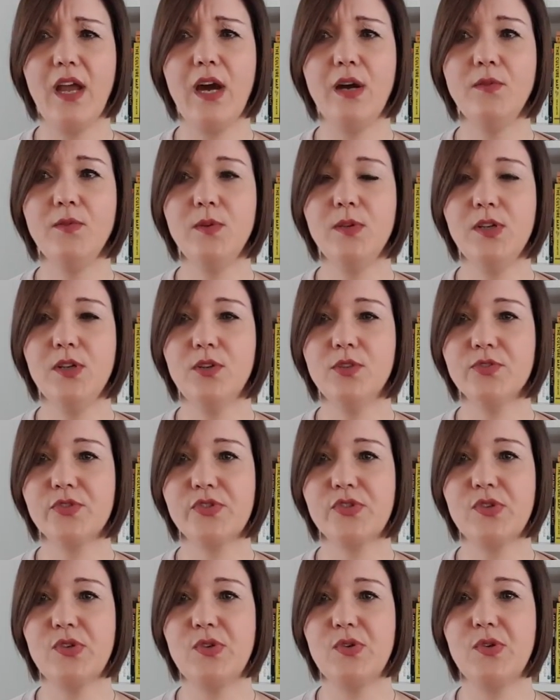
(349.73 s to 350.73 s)
I will
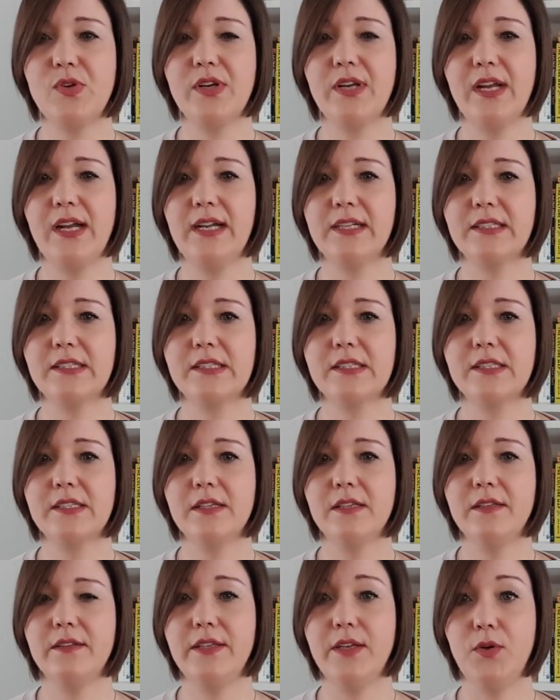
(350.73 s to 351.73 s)
also look at
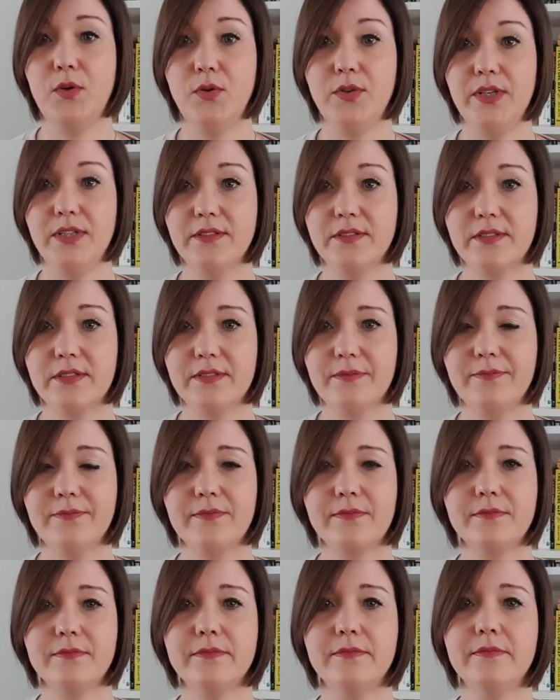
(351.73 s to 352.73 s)
the audience,
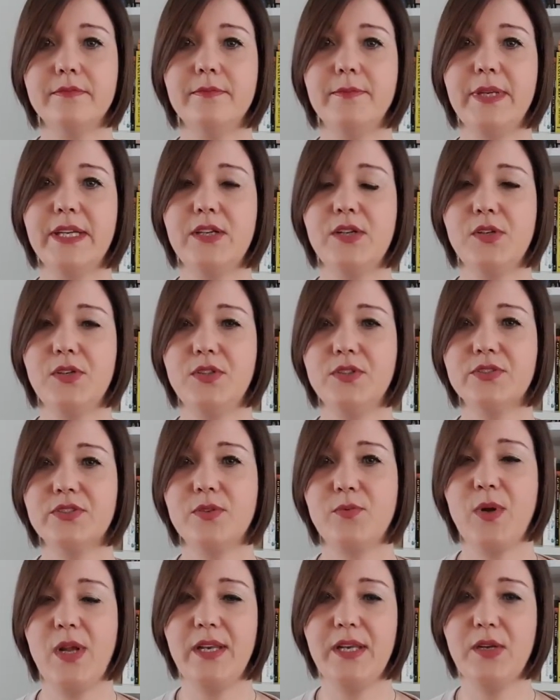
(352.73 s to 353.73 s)

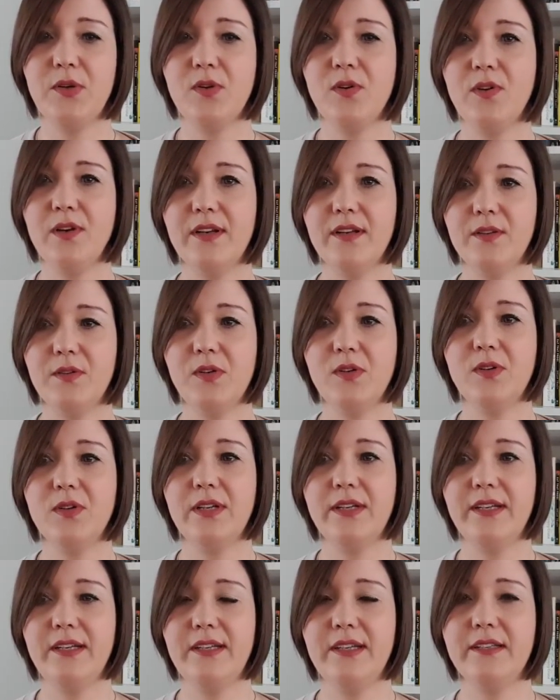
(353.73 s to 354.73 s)
because while in Google
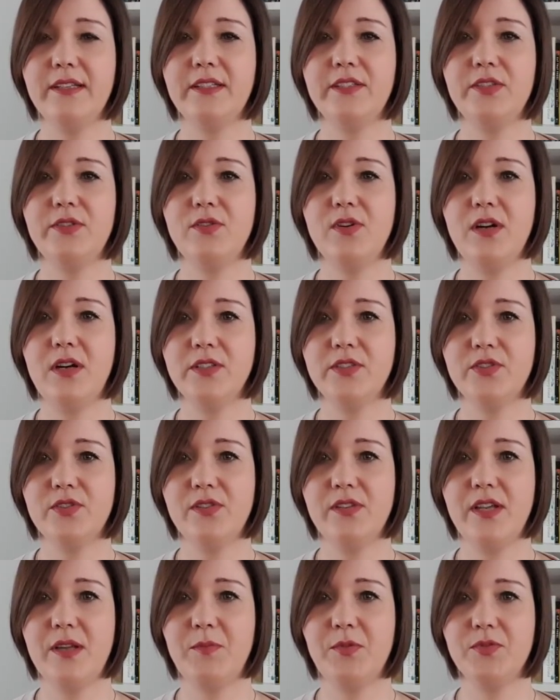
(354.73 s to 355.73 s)
Analytics you are
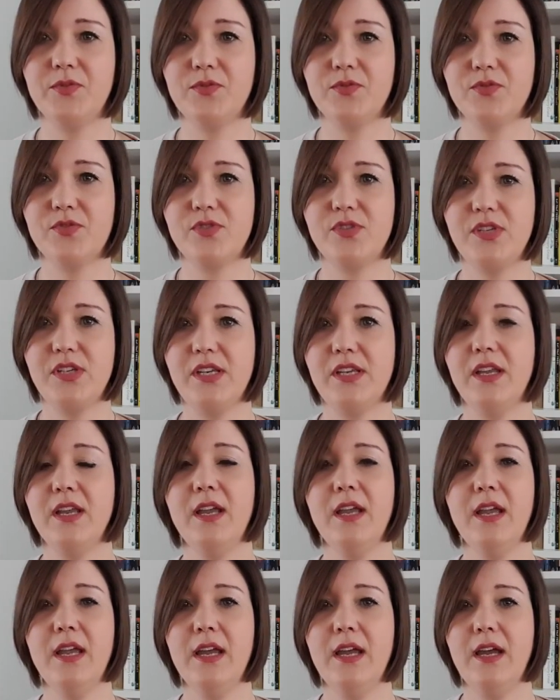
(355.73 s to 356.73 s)
actually able to see
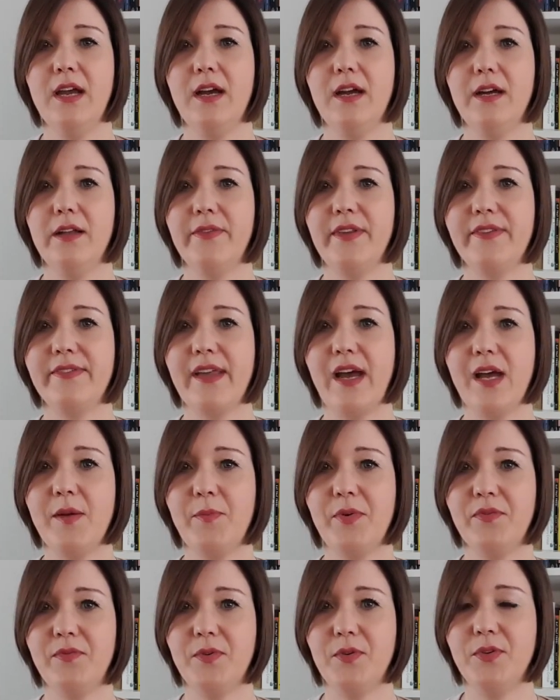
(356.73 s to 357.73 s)
the
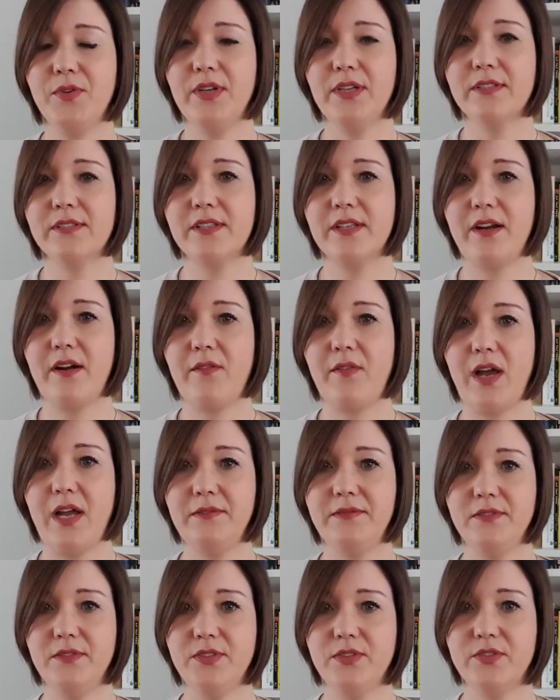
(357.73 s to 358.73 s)
type of audience that
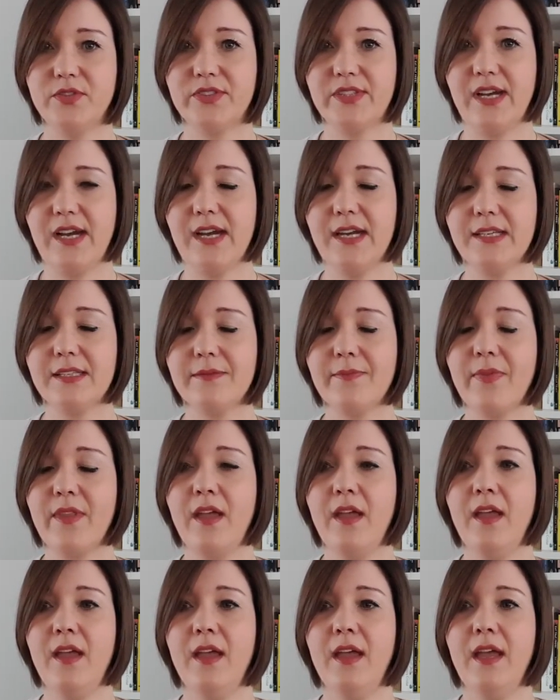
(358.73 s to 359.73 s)
arrive on your site,
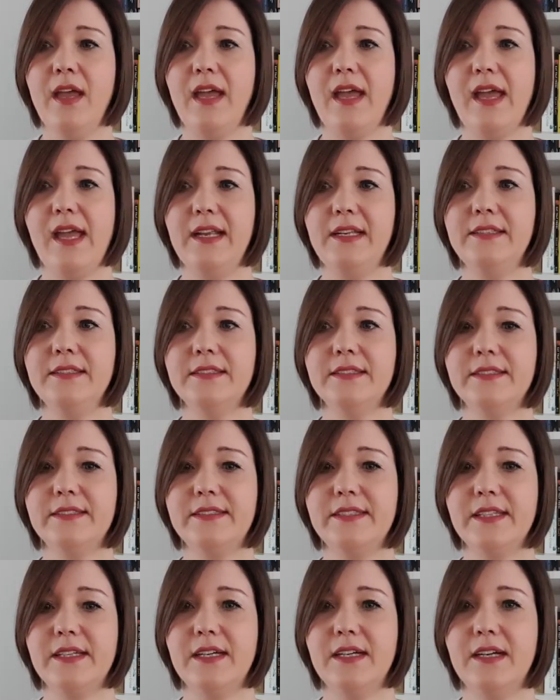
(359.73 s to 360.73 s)

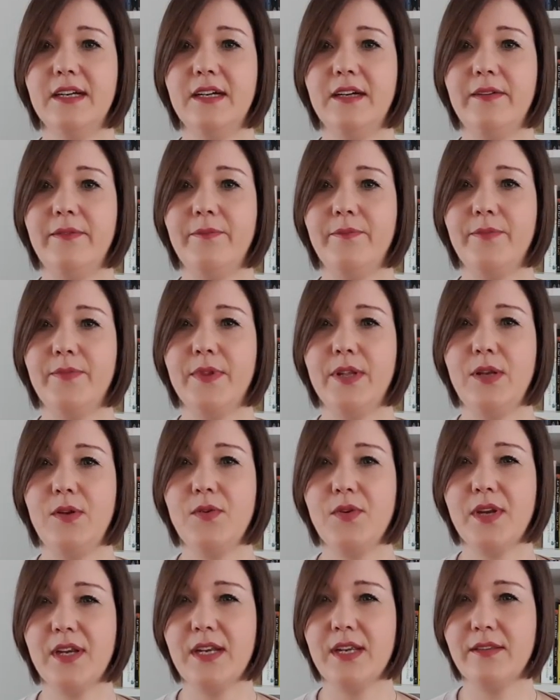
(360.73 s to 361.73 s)
and
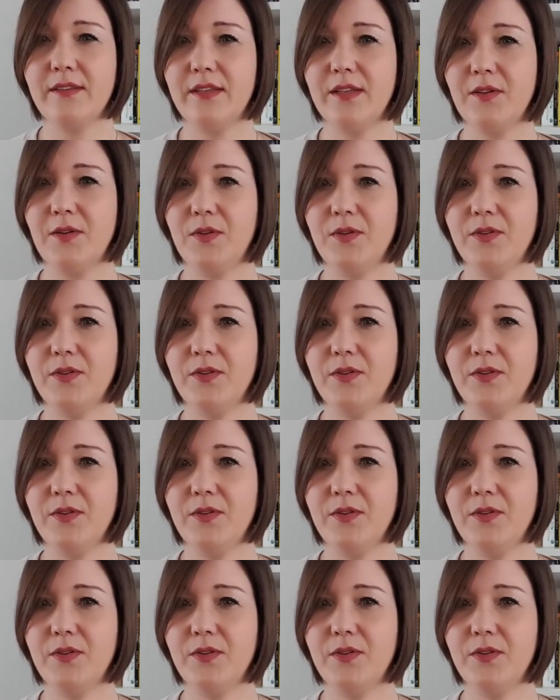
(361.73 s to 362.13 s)
looking at the